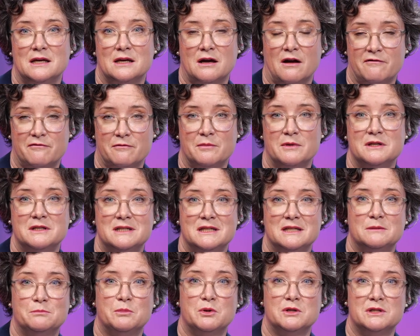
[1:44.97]
government
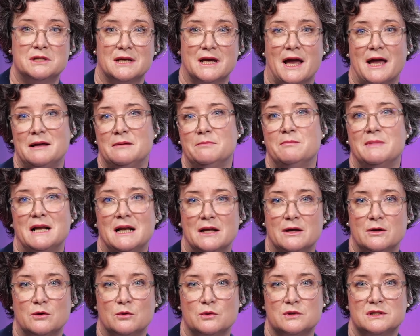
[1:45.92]
is putting 8
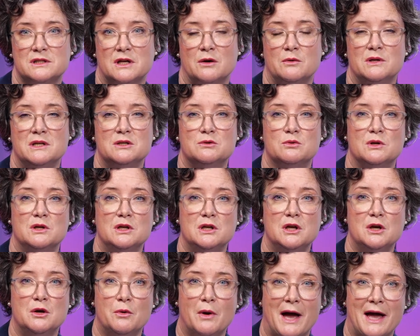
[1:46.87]
million or so into a
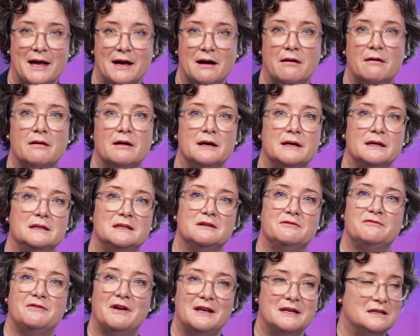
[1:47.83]
new AI
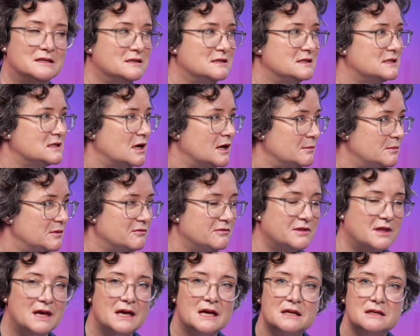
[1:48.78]
defence type of
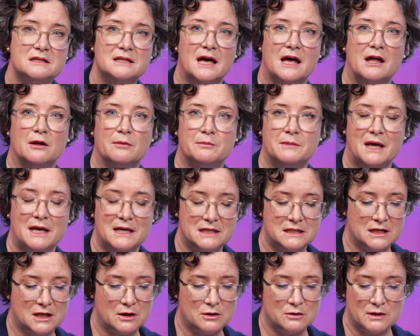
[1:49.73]
thing to help
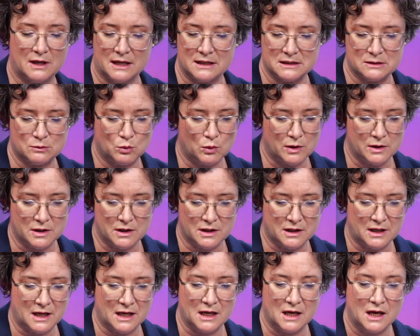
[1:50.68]
NATO. That's one
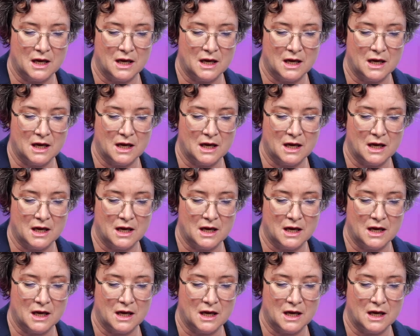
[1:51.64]
thing.